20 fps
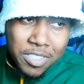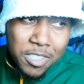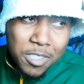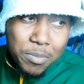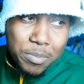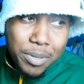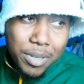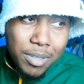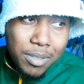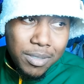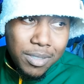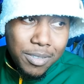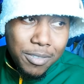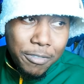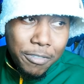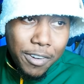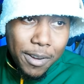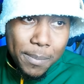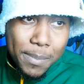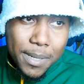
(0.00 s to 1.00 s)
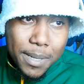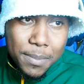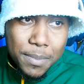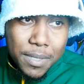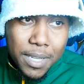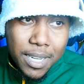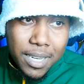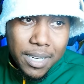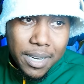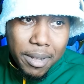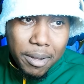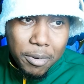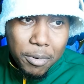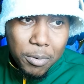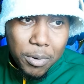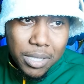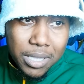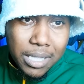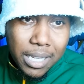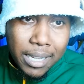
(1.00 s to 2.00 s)
just been flipped upside down.
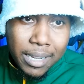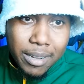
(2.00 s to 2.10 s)
What the